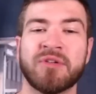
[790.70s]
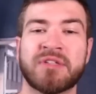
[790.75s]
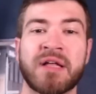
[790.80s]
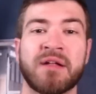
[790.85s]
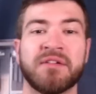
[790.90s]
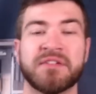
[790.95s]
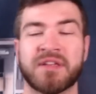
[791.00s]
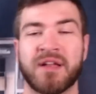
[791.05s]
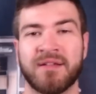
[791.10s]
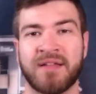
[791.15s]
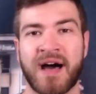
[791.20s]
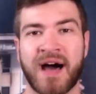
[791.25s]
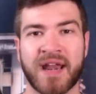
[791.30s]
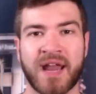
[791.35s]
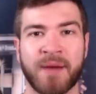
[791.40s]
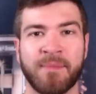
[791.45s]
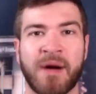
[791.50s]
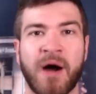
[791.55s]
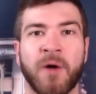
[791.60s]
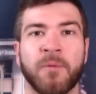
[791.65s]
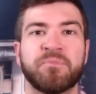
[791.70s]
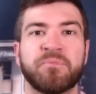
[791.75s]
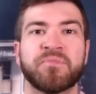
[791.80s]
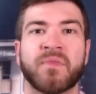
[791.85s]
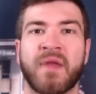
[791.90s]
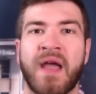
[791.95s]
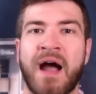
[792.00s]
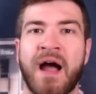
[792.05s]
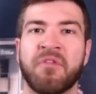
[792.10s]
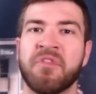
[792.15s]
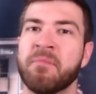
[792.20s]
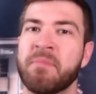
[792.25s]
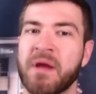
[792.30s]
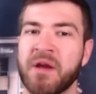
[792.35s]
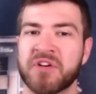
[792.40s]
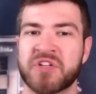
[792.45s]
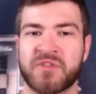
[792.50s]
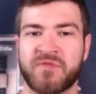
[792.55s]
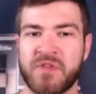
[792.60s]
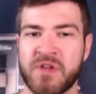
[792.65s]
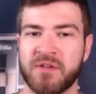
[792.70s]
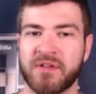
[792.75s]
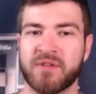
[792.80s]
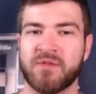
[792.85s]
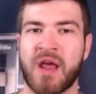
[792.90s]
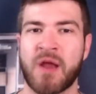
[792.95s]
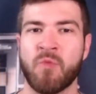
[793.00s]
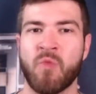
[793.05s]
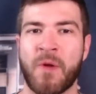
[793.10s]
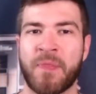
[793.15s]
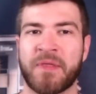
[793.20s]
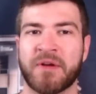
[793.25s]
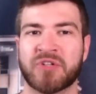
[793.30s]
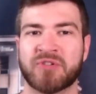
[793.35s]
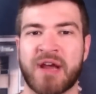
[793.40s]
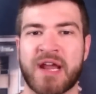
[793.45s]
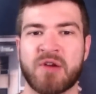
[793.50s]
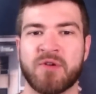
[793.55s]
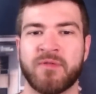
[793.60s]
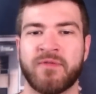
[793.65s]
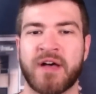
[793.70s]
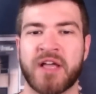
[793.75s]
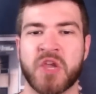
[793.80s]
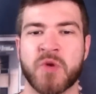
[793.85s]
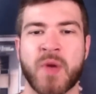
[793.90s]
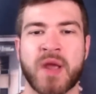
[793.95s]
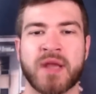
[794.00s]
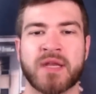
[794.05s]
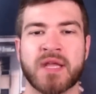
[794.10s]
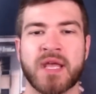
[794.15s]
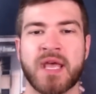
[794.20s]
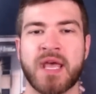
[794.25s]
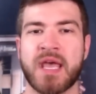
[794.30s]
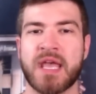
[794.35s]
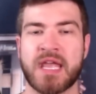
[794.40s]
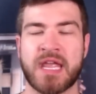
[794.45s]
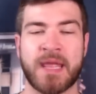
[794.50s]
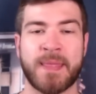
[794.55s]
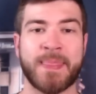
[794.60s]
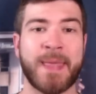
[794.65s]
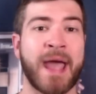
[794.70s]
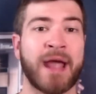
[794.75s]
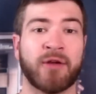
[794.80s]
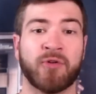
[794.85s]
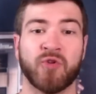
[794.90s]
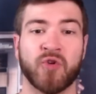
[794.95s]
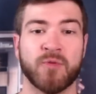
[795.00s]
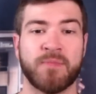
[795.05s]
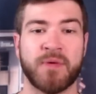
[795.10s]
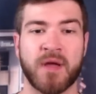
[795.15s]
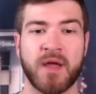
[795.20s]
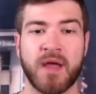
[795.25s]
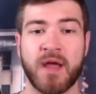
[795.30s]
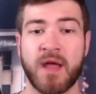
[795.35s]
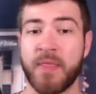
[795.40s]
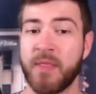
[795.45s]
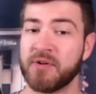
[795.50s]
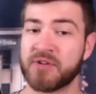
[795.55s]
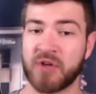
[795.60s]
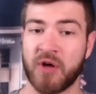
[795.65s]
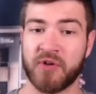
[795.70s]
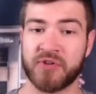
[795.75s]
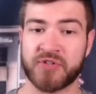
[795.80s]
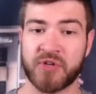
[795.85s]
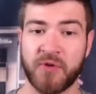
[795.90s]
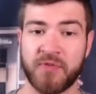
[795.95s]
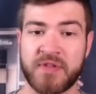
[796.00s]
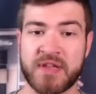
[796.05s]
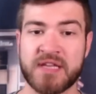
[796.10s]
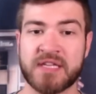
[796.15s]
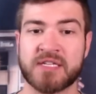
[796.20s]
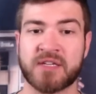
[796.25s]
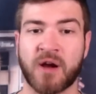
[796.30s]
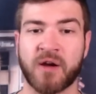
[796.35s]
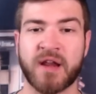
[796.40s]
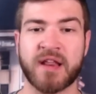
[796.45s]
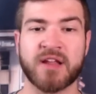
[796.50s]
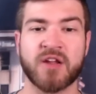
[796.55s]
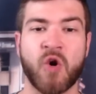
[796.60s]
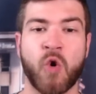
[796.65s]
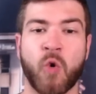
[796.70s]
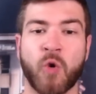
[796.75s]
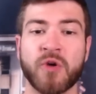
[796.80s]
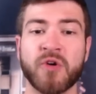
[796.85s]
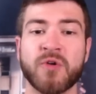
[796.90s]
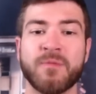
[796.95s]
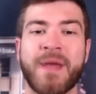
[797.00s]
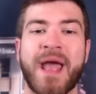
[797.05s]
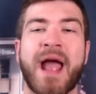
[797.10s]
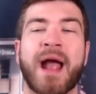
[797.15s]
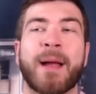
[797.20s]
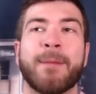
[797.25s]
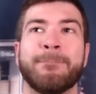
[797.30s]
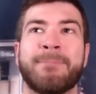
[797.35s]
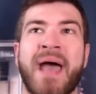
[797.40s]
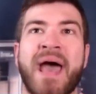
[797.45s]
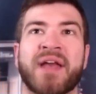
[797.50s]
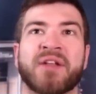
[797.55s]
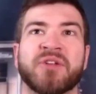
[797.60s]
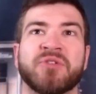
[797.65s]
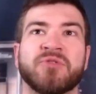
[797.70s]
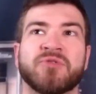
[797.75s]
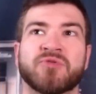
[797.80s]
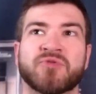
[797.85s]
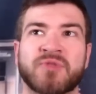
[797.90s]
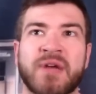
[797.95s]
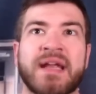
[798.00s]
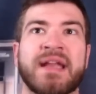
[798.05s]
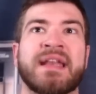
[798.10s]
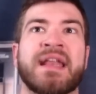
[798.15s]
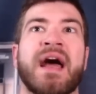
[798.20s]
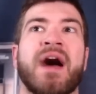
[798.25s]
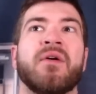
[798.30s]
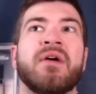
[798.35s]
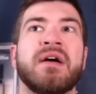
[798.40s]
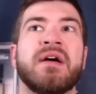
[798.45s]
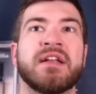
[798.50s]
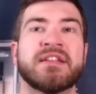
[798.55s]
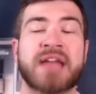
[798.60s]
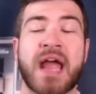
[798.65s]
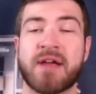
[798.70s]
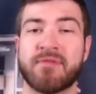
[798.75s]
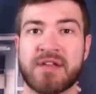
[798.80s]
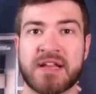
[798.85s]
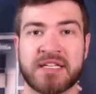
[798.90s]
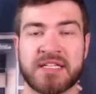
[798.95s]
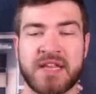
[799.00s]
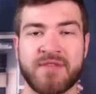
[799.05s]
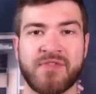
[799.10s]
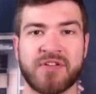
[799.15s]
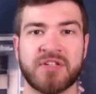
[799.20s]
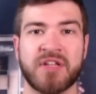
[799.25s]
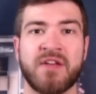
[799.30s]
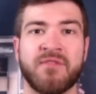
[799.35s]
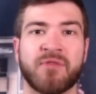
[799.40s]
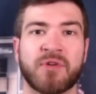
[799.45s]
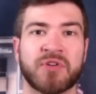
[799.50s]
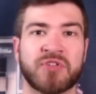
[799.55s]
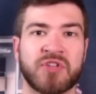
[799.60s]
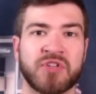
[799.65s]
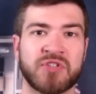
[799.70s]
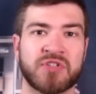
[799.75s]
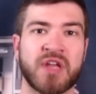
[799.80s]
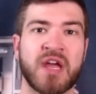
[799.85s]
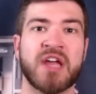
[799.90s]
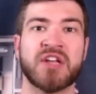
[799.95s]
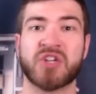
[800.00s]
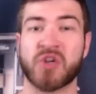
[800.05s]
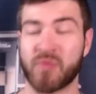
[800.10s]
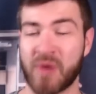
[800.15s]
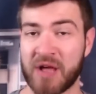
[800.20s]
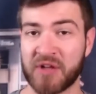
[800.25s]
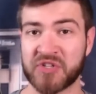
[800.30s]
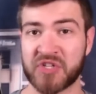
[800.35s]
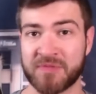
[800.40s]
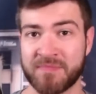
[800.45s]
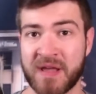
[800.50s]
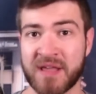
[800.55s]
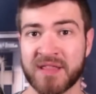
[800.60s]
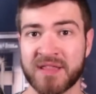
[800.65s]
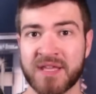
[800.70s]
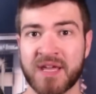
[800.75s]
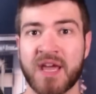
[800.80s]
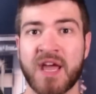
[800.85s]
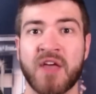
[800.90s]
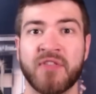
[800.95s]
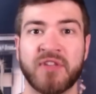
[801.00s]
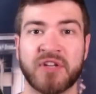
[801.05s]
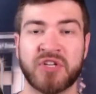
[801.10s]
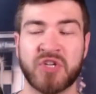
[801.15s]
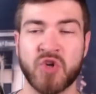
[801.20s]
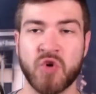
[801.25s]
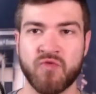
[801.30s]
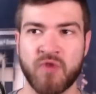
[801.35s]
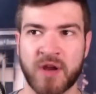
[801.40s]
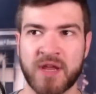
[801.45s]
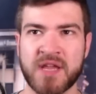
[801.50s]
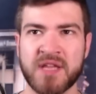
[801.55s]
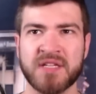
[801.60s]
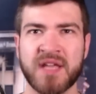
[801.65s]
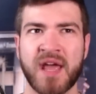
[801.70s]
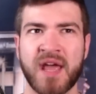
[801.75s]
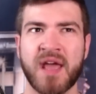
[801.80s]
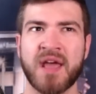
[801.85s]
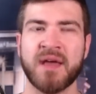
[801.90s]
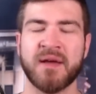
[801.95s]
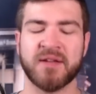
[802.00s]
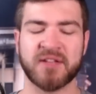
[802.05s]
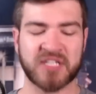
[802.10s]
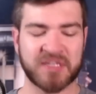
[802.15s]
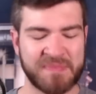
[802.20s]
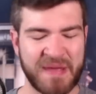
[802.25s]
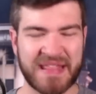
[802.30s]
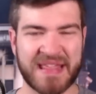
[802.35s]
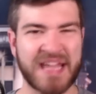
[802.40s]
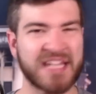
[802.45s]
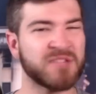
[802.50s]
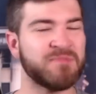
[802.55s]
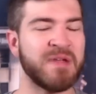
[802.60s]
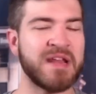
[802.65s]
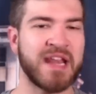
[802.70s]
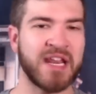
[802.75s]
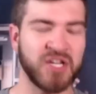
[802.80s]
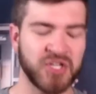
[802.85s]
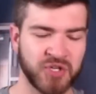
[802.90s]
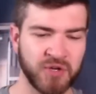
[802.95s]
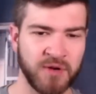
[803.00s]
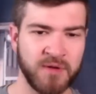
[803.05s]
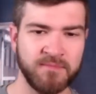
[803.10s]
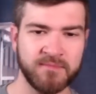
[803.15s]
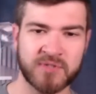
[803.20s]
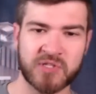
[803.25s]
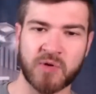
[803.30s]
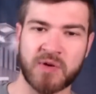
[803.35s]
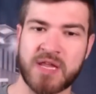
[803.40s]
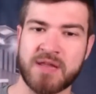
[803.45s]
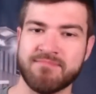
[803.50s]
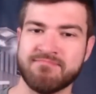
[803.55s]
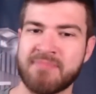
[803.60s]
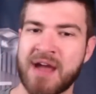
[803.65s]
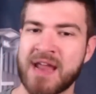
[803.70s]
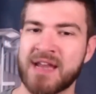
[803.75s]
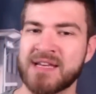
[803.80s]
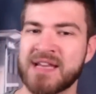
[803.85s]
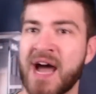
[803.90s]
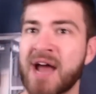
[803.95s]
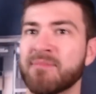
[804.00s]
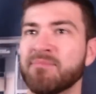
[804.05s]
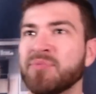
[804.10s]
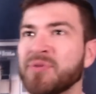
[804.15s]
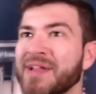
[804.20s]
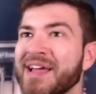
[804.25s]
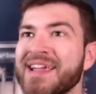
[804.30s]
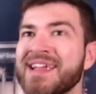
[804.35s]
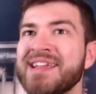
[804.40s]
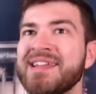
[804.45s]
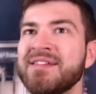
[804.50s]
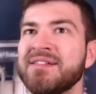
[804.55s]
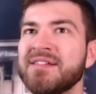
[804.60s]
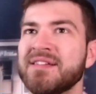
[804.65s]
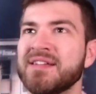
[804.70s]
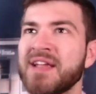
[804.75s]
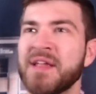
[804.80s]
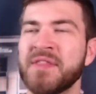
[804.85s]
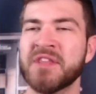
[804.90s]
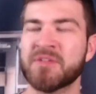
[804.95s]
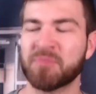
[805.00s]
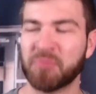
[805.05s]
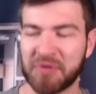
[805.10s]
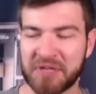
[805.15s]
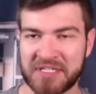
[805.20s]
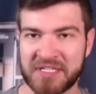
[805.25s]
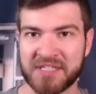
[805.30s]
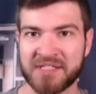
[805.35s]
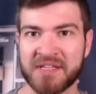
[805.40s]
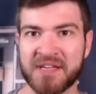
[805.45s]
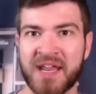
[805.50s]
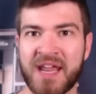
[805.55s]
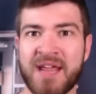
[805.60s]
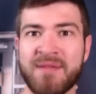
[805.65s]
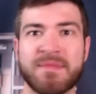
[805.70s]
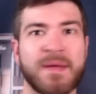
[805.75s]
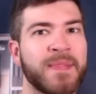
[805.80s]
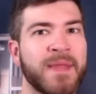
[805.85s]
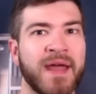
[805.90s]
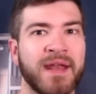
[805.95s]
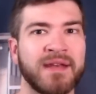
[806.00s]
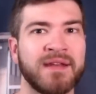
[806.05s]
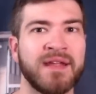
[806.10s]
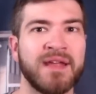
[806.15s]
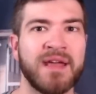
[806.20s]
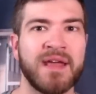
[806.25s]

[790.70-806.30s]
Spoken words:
tell us a lot about how the Bears feel and what they're trying to evaluate in that group. There's also the starting cornerback battle right now. Tyreek Stevenson versus Terrell Smith, the two rookies. Smith has been injured, so he might not play in this preseason game, and then